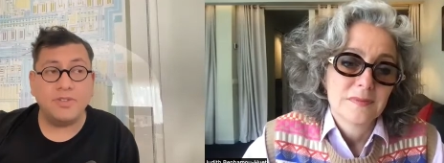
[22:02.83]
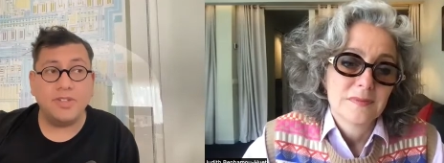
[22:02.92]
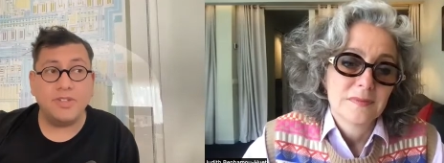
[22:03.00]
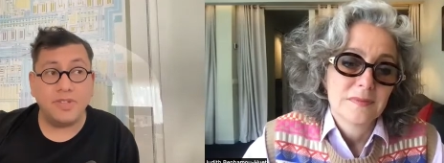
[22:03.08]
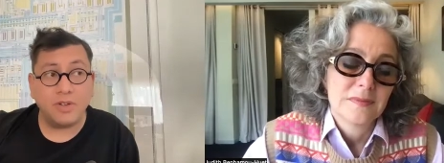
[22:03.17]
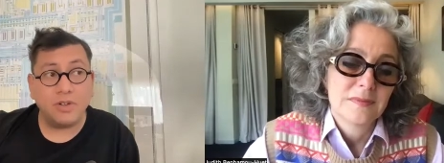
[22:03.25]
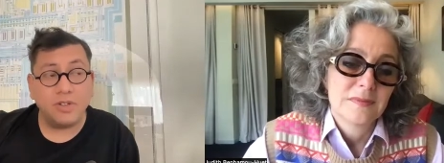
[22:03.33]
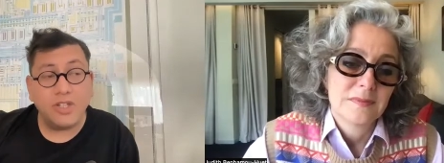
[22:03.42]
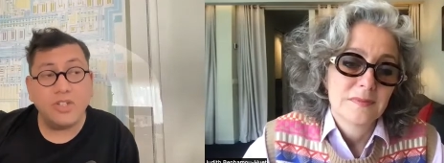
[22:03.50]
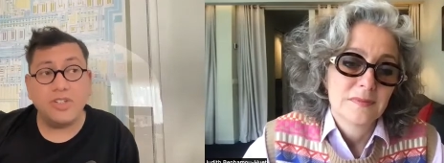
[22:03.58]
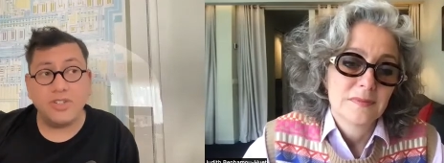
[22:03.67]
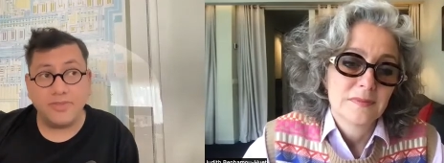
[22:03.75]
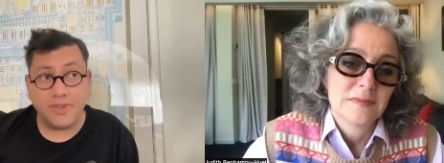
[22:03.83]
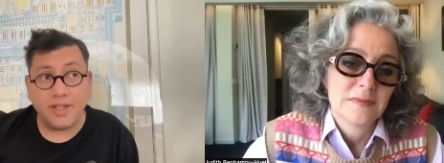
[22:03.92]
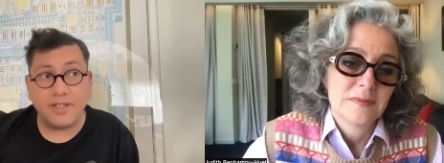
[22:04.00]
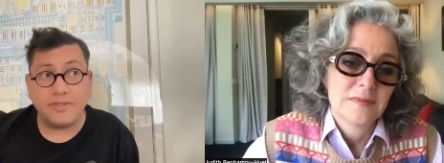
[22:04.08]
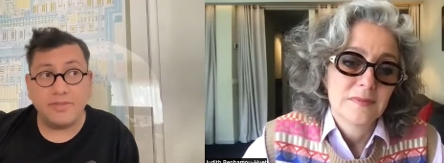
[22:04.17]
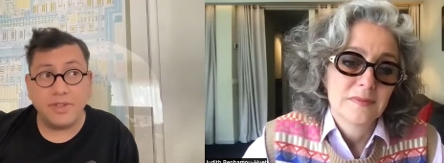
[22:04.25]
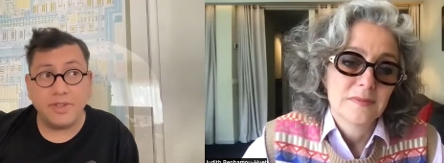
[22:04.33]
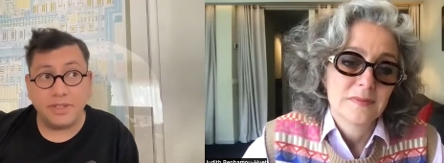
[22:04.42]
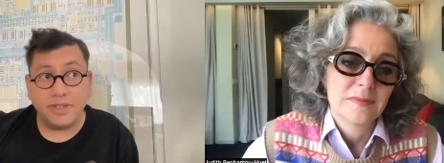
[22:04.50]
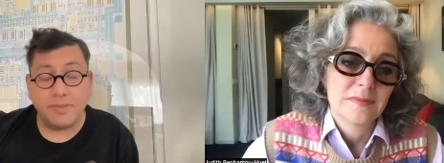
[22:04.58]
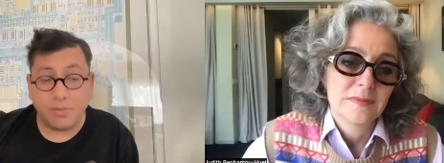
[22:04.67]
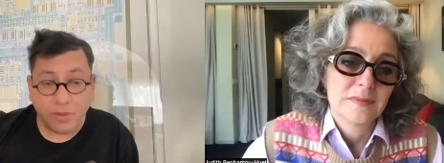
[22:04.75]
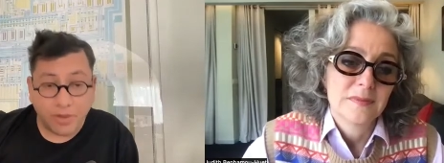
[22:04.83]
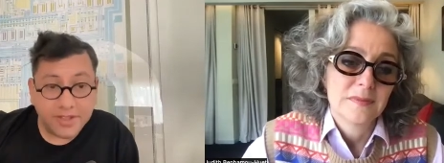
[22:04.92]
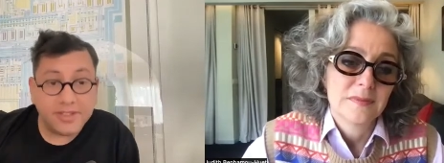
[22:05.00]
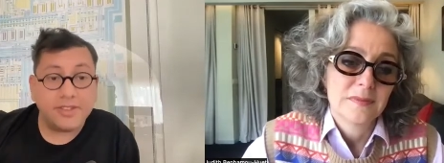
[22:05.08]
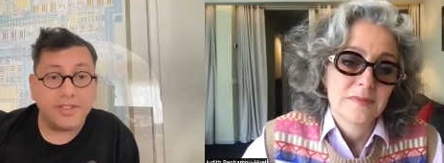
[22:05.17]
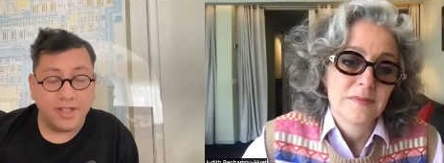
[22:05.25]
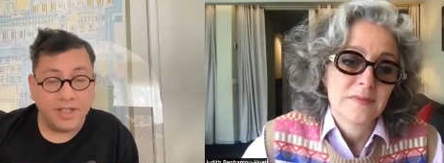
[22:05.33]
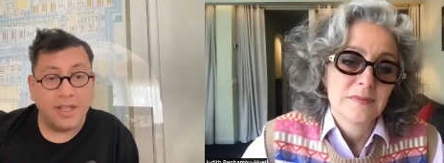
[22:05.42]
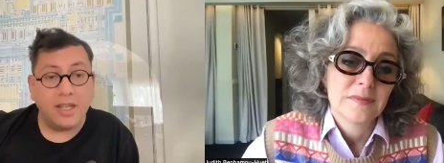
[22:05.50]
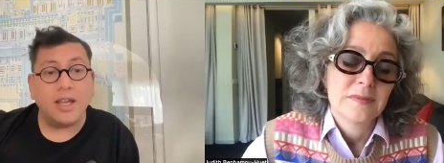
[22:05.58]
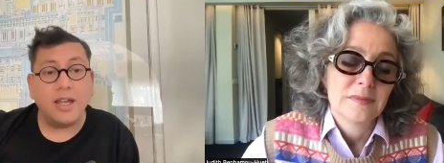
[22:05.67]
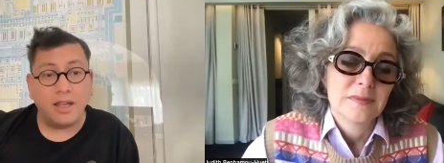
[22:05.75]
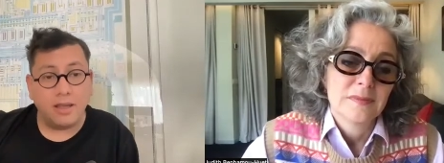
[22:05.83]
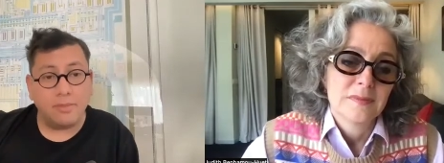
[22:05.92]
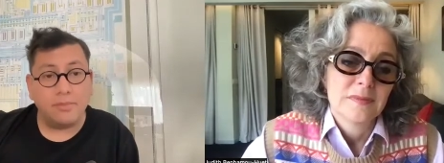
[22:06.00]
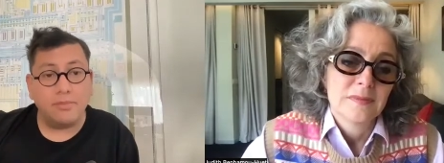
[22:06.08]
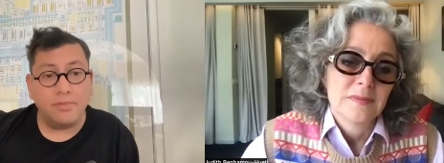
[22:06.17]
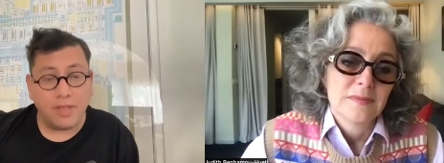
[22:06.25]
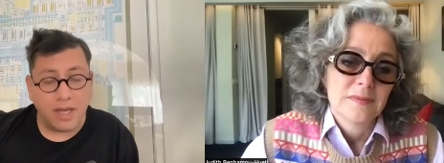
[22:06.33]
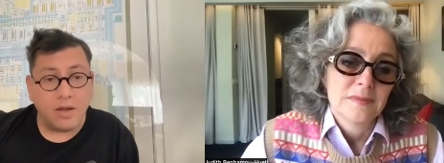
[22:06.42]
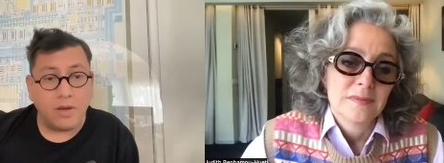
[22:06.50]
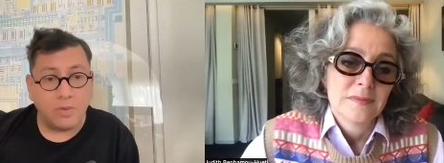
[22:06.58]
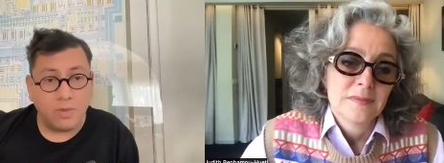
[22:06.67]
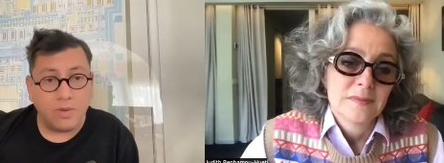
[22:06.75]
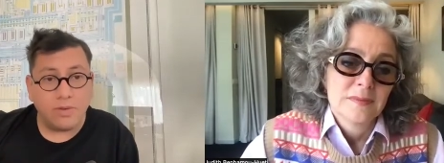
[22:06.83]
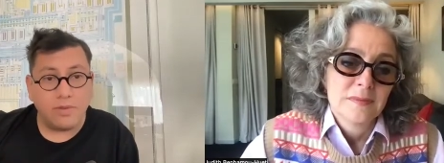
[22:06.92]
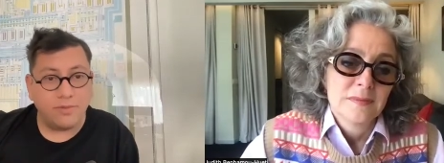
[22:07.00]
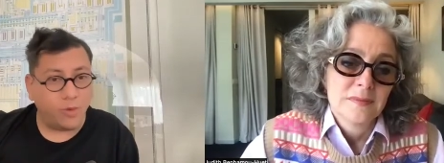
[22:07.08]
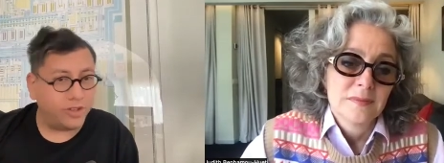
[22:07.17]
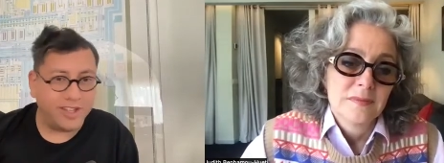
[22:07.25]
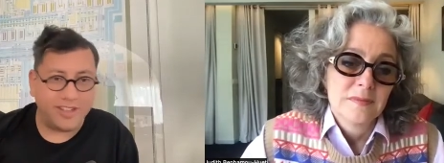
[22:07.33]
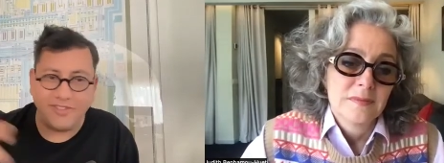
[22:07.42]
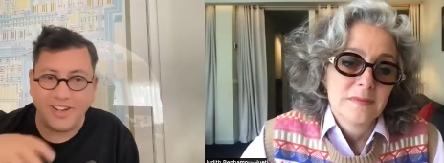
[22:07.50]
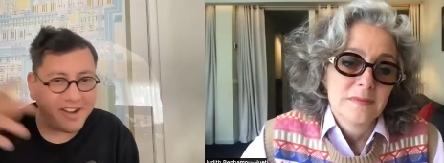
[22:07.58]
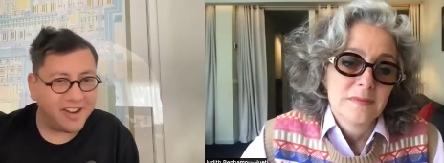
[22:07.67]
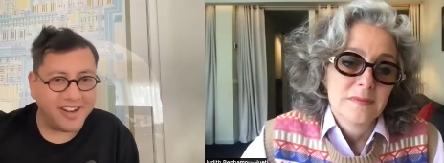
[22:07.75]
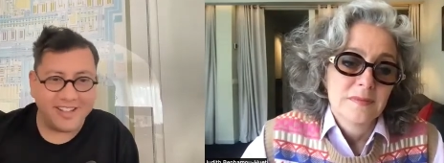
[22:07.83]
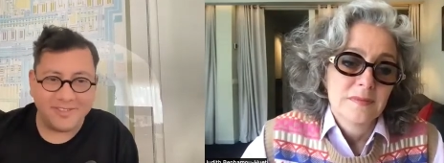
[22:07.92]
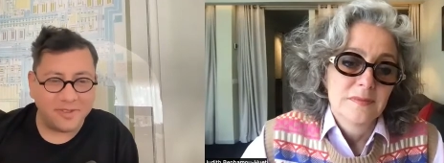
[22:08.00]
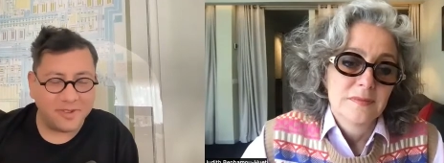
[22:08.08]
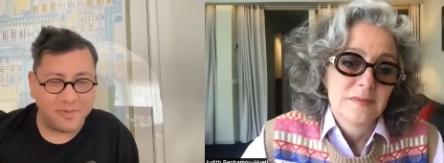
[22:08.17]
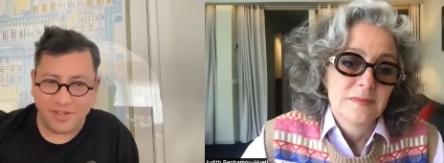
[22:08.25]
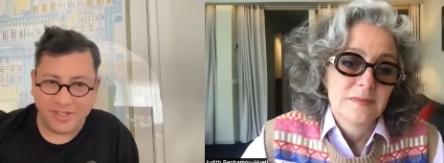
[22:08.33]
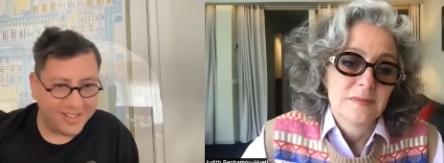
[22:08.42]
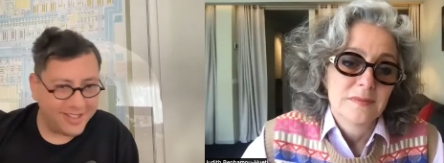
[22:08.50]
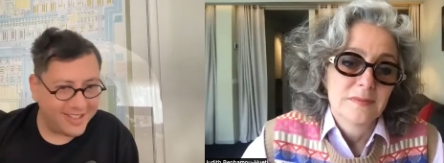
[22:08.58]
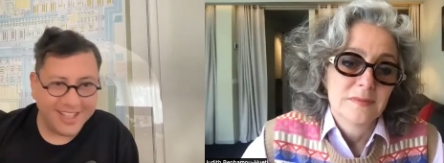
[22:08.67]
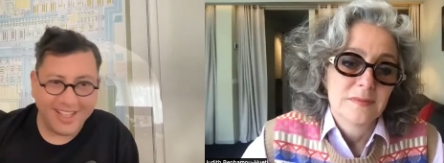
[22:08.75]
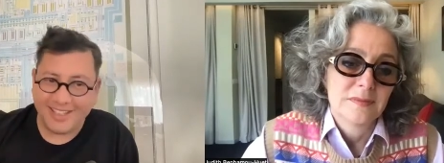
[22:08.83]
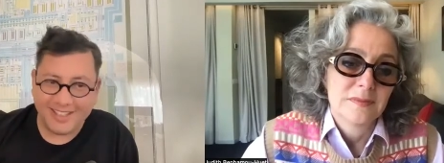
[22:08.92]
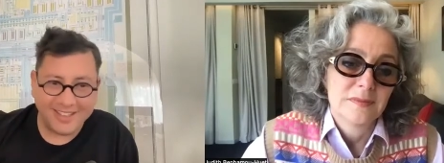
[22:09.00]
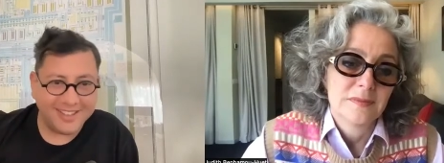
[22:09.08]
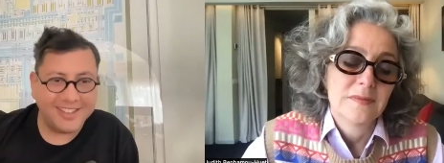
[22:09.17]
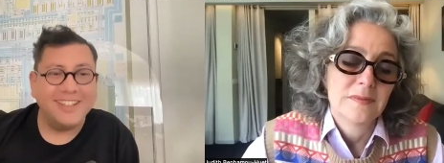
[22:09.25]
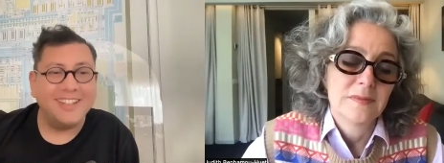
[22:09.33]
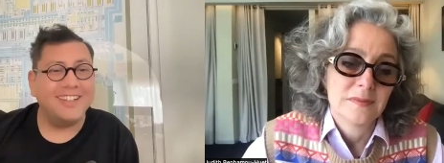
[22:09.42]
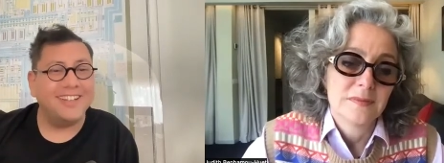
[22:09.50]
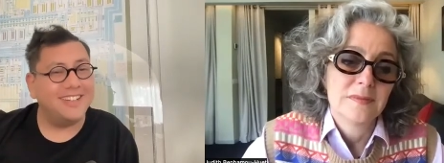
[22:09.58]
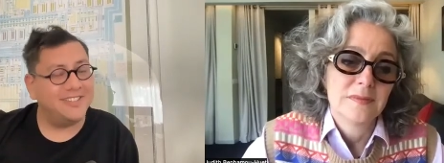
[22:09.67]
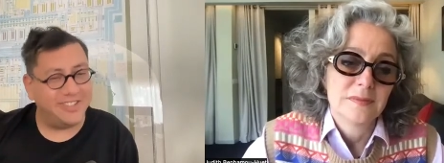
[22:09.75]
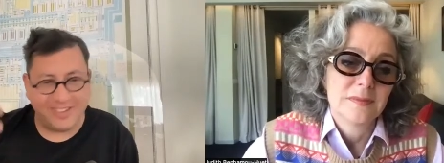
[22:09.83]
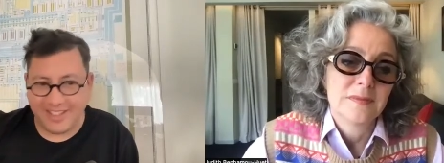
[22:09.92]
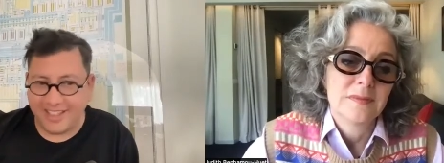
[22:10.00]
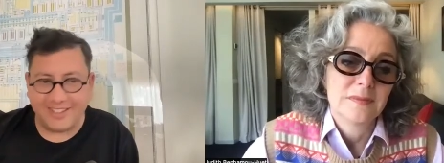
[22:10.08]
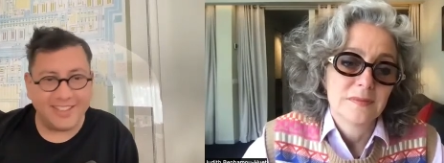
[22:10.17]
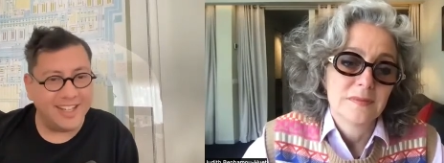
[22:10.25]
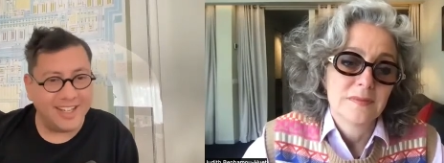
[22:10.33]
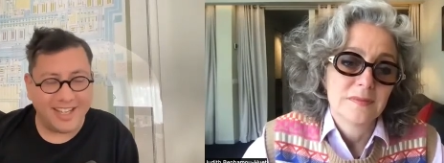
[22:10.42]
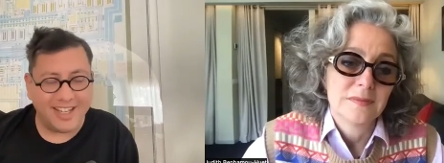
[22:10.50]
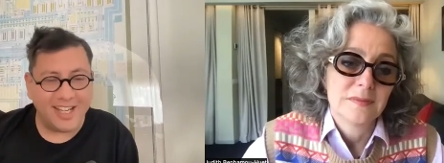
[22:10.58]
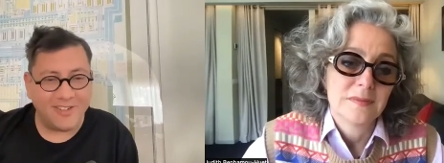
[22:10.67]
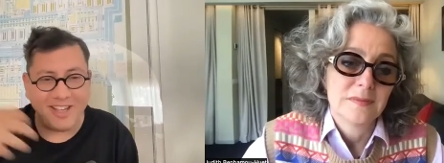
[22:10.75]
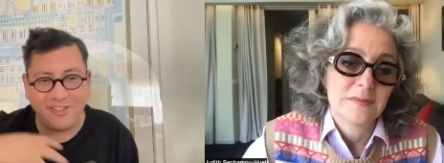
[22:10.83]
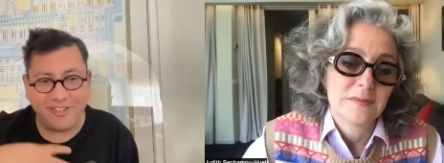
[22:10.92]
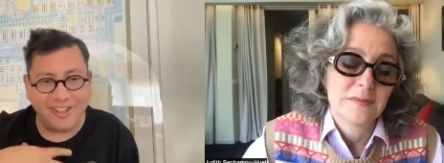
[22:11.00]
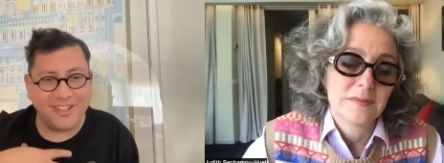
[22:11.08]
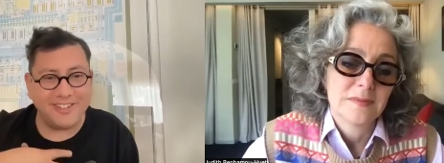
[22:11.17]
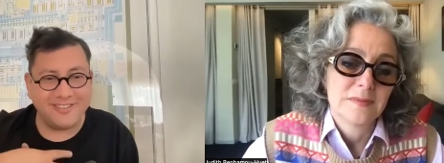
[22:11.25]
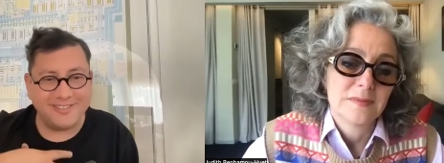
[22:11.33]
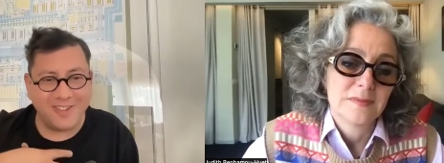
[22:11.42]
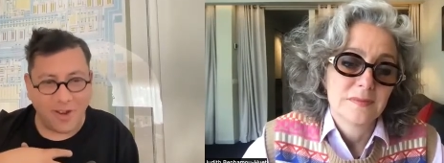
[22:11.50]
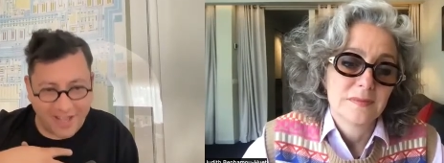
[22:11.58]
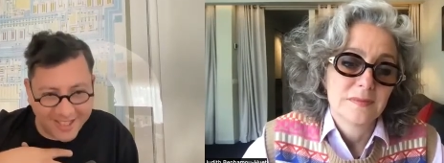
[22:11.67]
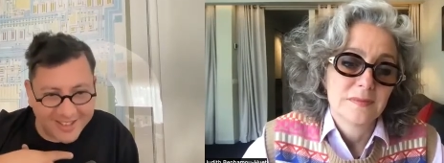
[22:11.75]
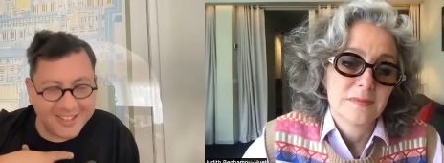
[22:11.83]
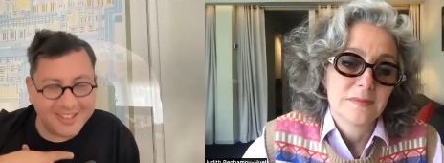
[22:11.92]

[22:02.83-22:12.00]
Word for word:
Speaker 1: this recognition is very very important um, now working very hard for more than a decade with data and ai now i feel connected